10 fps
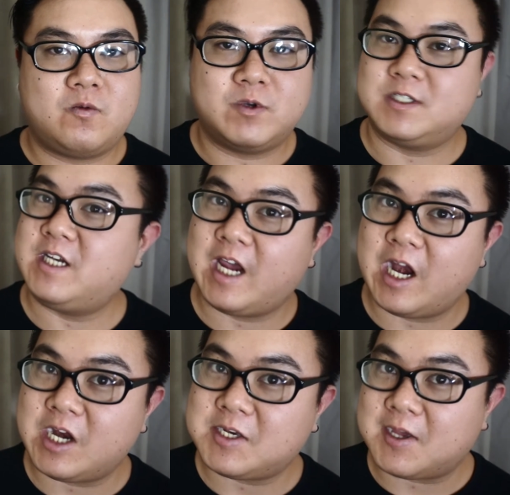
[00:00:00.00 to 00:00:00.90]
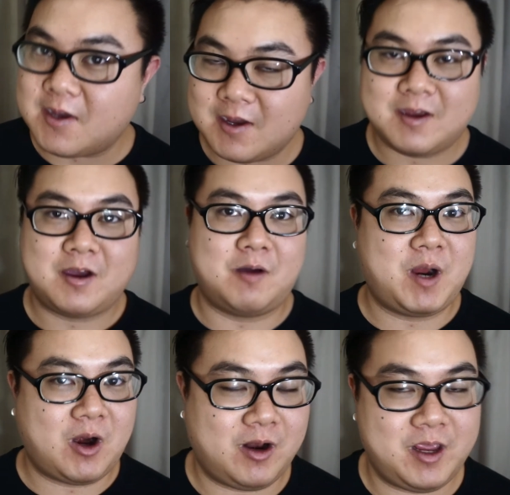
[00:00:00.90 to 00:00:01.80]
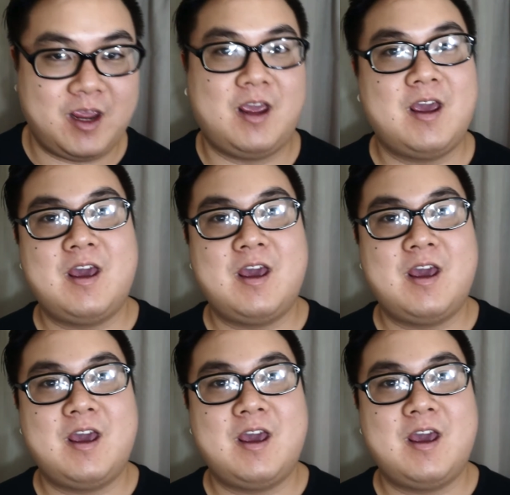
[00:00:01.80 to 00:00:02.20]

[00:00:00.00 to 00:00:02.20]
was digging it, apparently,